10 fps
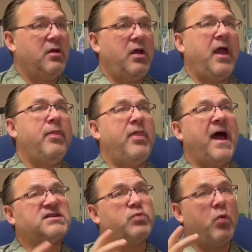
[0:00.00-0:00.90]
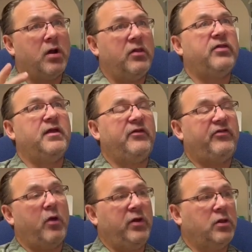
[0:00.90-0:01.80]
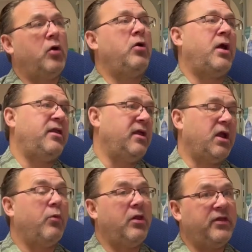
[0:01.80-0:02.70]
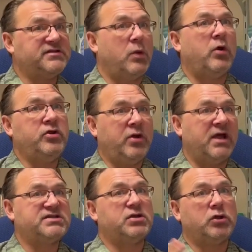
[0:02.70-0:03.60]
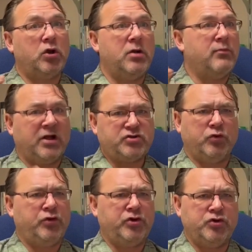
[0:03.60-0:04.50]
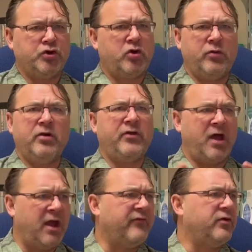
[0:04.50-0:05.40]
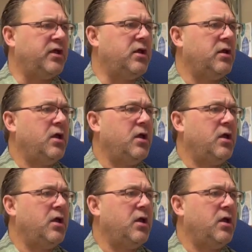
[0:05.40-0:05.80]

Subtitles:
and that's one of the things that we learn, I think, and one of the things I want you guys to learn much earlier in your career than I ever did,